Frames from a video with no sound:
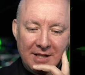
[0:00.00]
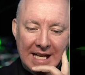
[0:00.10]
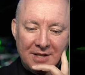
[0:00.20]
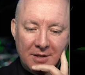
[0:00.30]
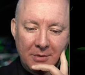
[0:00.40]
the
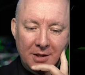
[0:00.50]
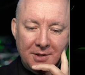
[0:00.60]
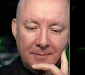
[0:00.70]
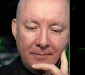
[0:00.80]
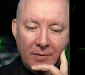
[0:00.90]

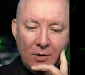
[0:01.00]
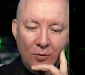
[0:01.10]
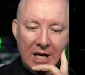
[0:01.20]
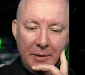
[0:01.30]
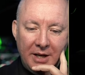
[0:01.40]
estimates.
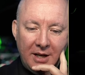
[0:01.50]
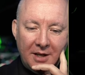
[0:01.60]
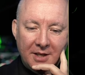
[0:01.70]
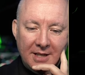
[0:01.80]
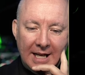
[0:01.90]
Where we are
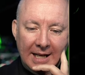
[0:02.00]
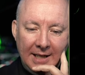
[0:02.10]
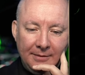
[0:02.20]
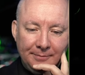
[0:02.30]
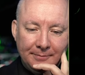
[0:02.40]
today